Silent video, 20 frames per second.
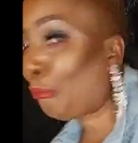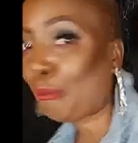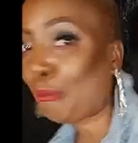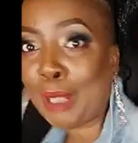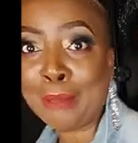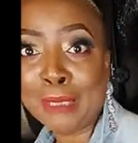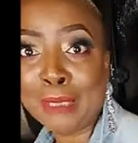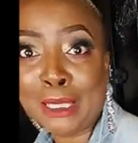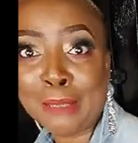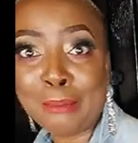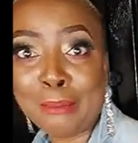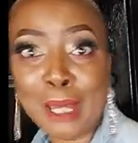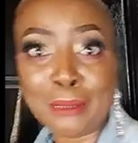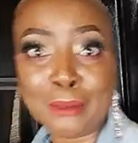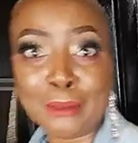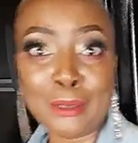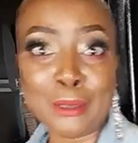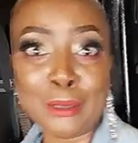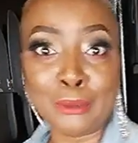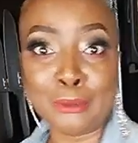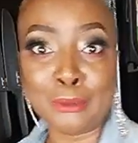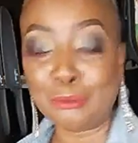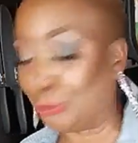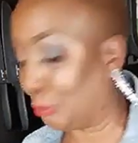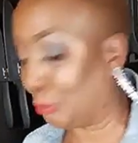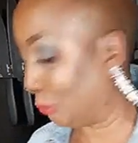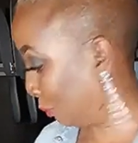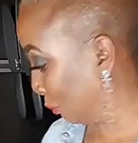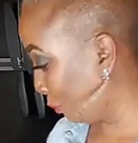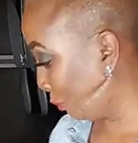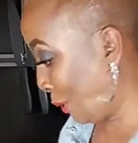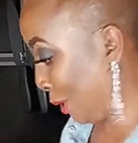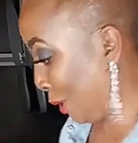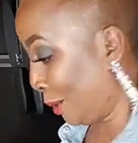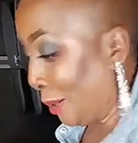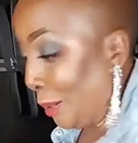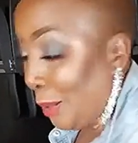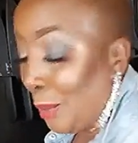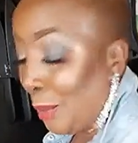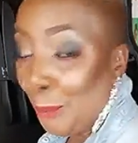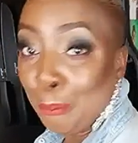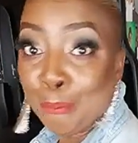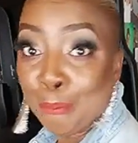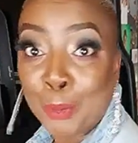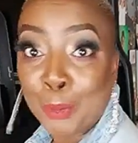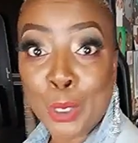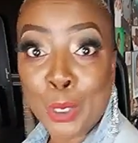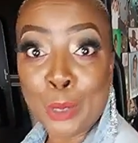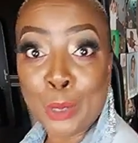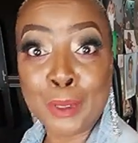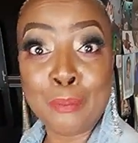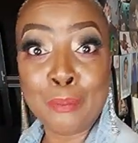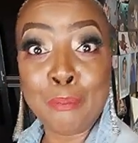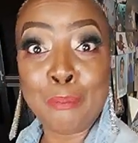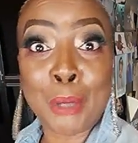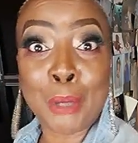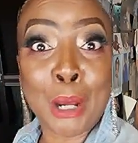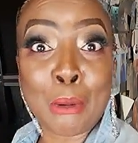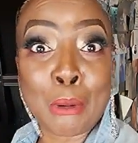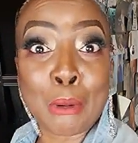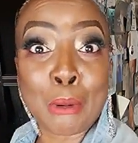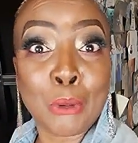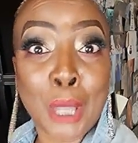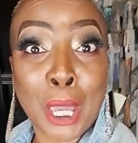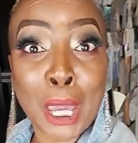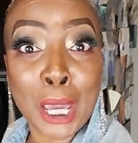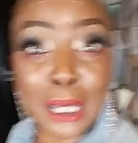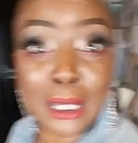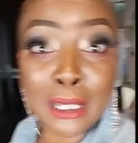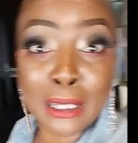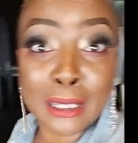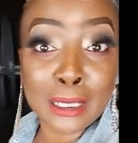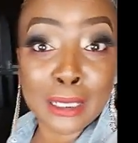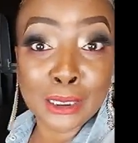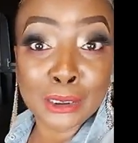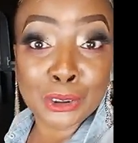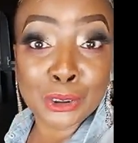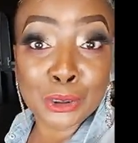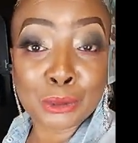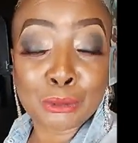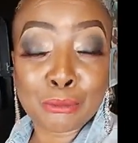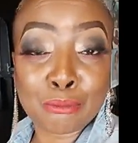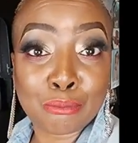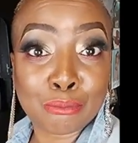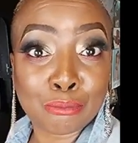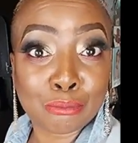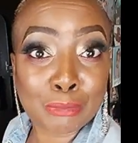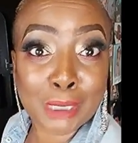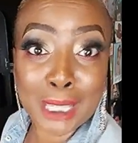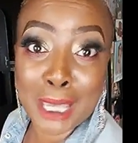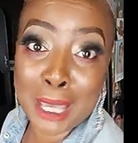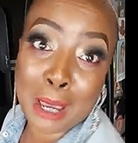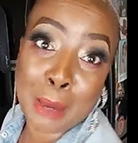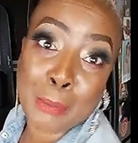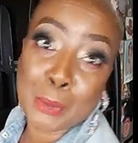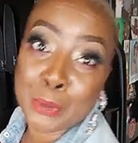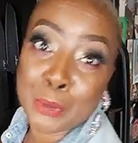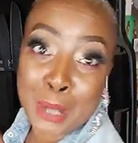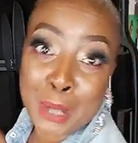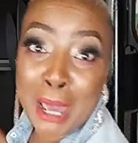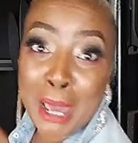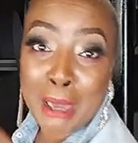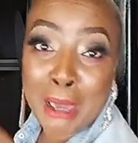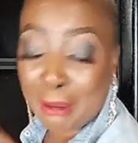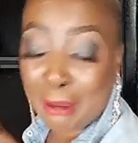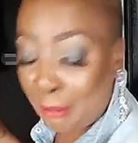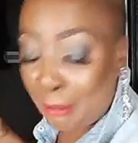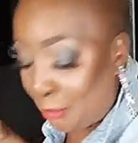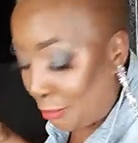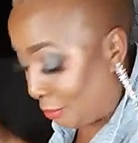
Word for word: gonna get my little bourbon barrel aged Cabernet.